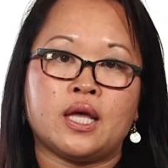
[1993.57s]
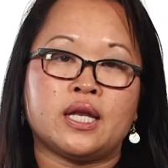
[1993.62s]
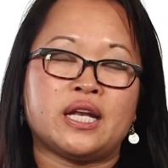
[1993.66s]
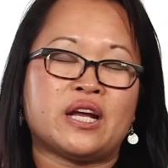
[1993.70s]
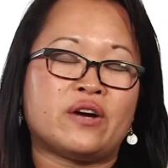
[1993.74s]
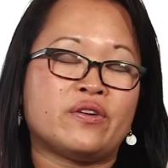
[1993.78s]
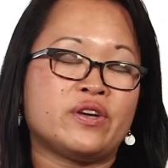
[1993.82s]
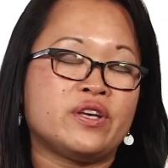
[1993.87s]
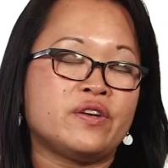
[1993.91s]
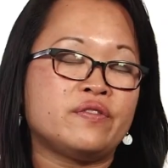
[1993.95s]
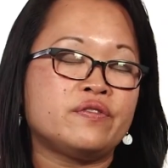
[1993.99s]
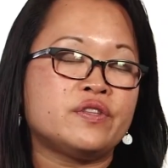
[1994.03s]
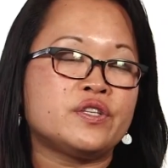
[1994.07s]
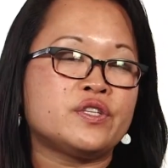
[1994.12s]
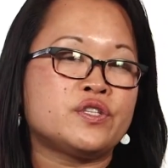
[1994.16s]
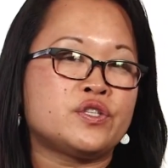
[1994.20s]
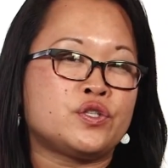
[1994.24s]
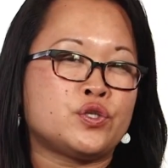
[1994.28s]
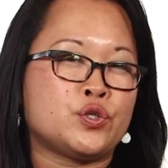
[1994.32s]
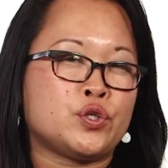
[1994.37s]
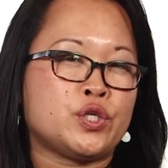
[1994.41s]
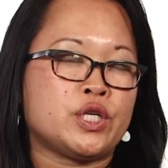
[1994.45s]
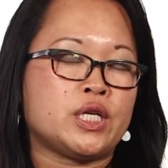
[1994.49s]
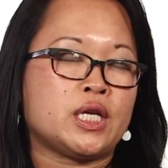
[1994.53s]
Now, if the
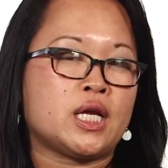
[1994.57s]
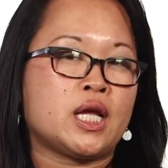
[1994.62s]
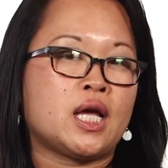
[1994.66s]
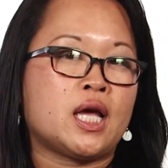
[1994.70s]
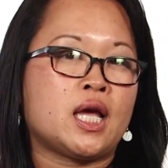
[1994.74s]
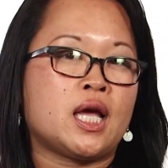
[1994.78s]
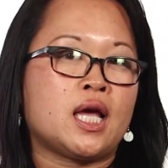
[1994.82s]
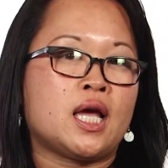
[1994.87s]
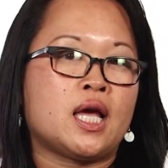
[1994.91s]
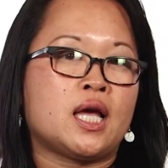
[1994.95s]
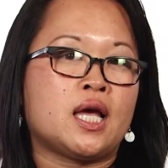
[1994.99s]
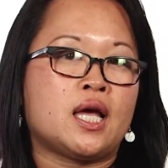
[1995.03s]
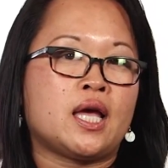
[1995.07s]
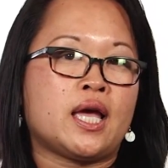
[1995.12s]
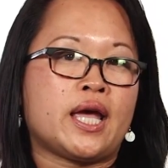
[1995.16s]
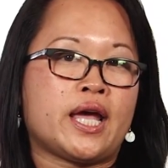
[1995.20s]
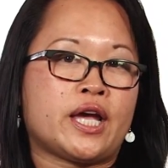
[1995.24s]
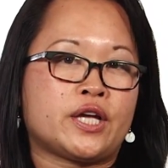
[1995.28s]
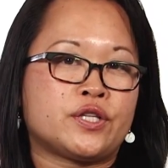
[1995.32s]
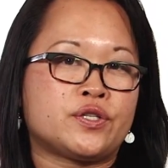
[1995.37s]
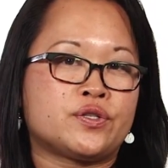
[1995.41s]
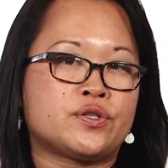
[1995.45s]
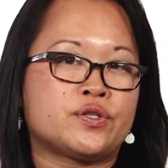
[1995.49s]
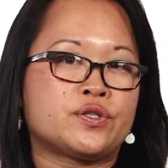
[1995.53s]
student
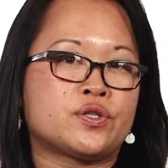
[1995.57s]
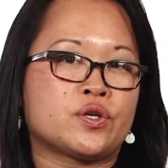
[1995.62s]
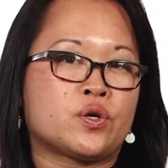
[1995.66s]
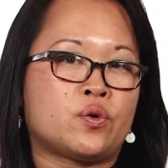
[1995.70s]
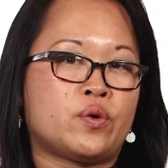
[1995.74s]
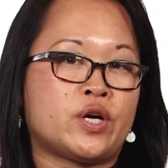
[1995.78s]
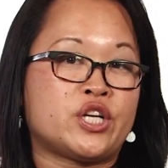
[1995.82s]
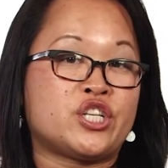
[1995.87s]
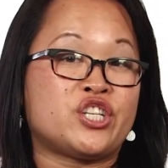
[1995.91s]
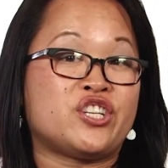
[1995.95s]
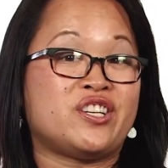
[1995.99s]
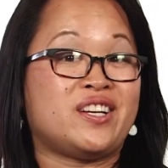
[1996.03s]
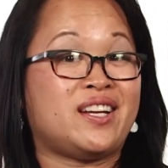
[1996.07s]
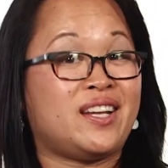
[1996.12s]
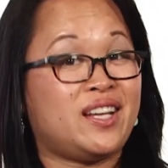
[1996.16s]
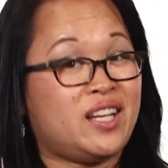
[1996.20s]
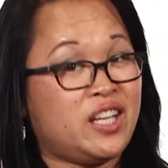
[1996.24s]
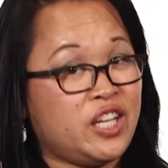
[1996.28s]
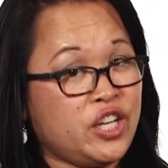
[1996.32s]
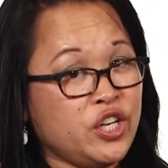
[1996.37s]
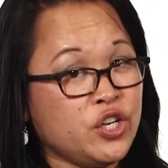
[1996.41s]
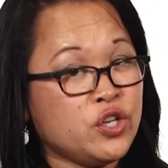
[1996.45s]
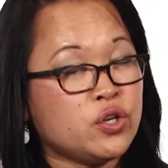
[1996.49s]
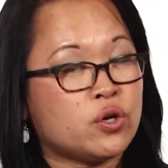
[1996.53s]
answers the question
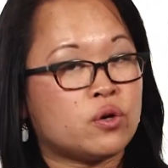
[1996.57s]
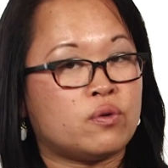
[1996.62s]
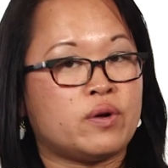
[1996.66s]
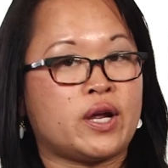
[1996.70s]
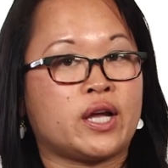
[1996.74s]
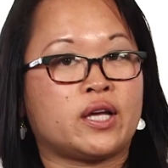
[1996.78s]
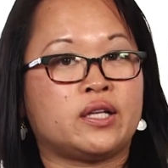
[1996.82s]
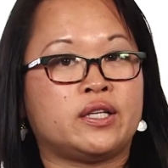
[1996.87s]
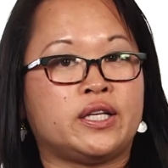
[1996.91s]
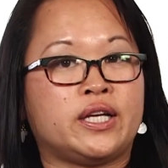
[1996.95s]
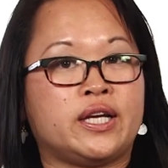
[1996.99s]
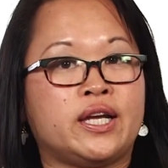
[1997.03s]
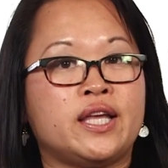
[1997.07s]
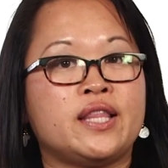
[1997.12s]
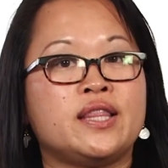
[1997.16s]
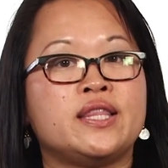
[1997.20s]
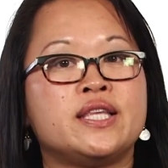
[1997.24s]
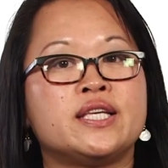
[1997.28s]
incorrectly,